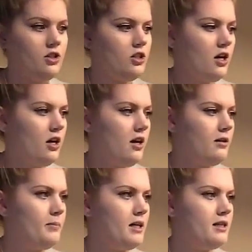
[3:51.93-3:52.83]
She caught
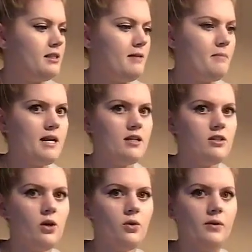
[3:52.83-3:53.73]
on because they made it
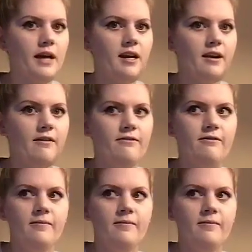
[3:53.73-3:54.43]
so creative.